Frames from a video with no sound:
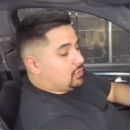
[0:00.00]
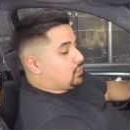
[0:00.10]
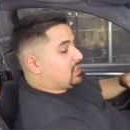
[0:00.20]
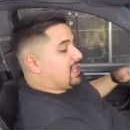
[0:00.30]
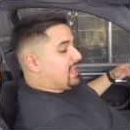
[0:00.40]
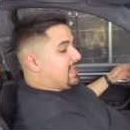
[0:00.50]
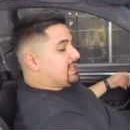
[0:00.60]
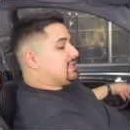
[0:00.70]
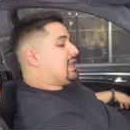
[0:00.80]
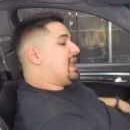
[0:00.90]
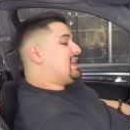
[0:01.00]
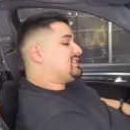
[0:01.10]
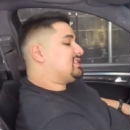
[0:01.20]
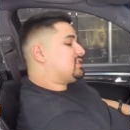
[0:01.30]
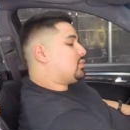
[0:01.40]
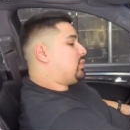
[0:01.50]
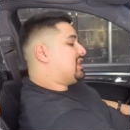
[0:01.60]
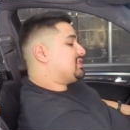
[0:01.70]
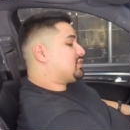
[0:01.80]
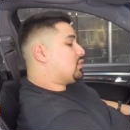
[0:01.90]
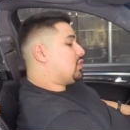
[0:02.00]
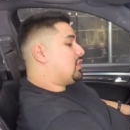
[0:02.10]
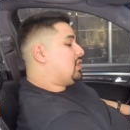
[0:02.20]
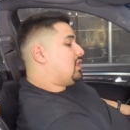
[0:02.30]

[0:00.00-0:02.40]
you can access the Play Store